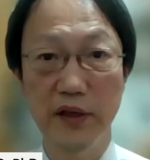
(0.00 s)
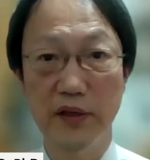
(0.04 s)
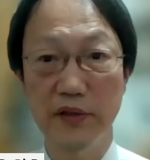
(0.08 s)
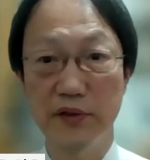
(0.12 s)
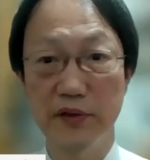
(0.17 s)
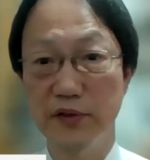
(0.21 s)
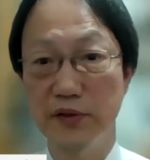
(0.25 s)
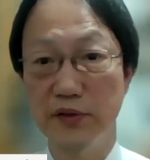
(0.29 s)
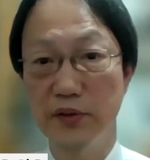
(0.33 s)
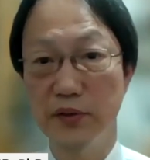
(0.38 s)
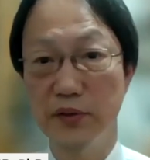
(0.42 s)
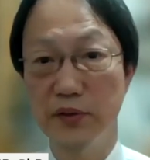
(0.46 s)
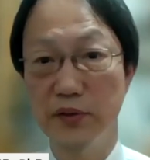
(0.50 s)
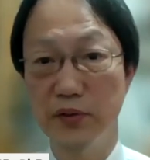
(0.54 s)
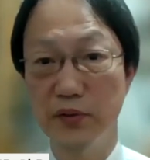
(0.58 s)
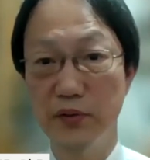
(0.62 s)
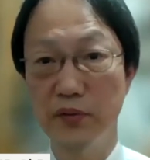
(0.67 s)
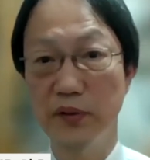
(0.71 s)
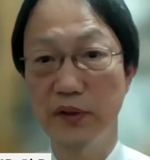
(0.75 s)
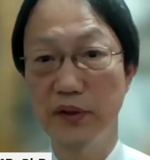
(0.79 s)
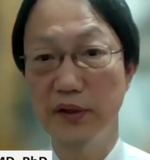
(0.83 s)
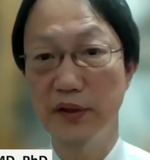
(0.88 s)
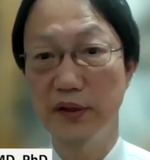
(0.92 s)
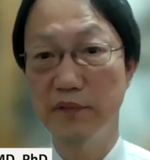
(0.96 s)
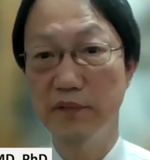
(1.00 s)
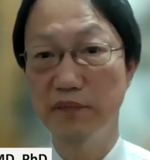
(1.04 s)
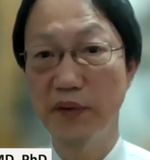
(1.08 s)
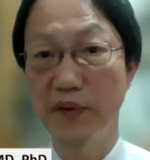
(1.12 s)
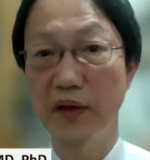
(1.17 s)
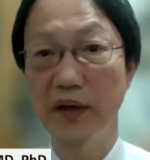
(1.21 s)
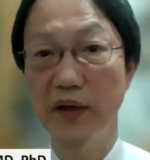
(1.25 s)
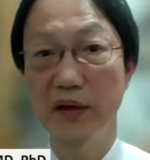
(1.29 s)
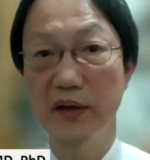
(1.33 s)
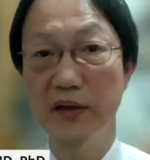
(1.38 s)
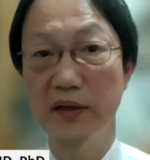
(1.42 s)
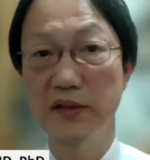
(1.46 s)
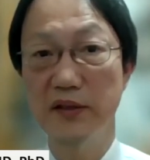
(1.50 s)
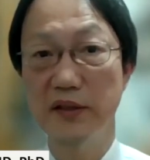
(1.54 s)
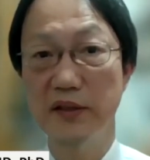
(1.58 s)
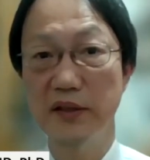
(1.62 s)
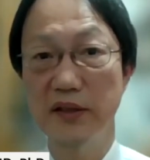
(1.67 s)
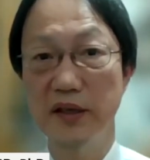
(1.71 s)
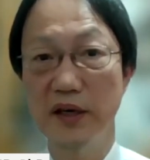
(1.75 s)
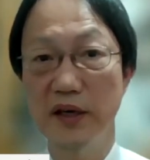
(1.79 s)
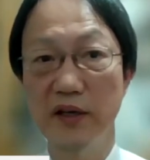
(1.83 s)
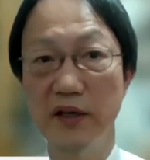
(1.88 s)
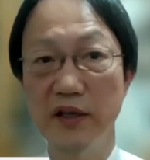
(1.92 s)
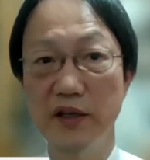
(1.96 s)
Yeah. So as a
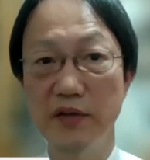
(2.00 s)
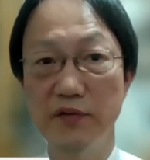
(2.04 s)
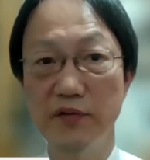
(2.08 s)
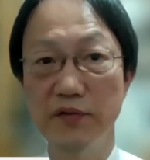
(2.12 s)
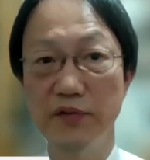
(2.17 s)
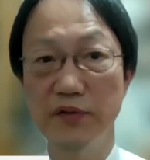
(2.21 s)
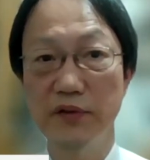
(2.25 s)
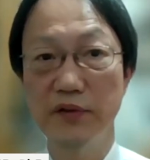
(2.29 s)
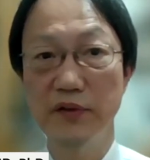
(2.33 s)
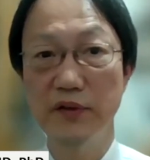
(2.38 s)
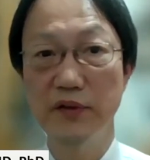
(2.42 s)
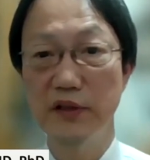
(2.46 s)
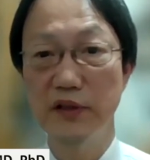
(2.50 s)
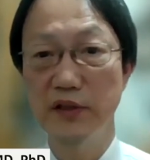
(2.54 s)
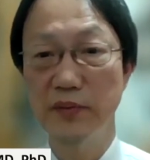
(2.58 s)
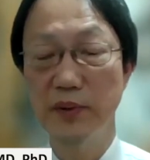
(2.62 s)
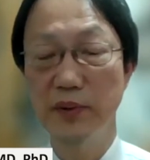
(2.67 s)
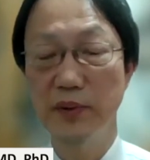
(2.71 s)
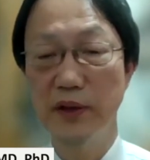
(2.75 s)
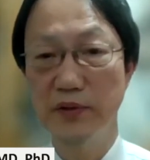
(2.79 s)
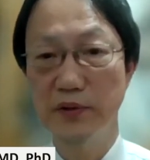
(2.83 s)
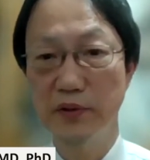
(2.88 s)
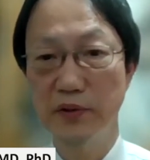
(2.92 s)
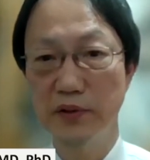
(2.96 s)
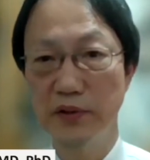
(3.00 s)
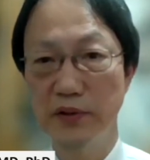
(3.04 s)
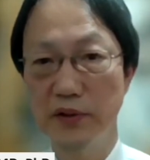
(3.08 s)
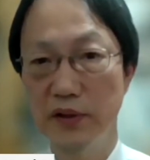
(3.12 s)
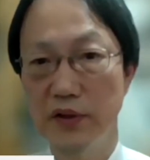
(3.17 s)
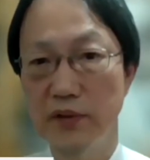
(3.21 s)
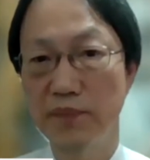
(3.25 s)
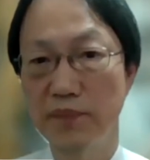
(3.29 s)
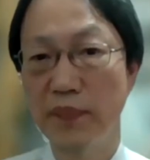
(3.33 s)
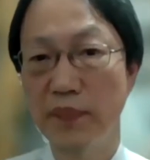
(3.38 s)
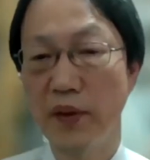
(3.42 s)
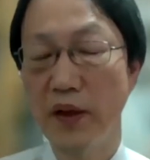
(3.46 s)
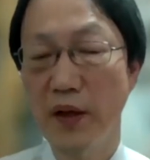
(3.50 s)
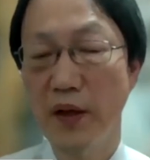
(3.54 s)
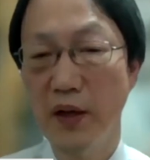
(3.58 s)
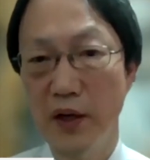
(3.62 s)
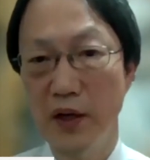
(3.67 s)
young infant, especially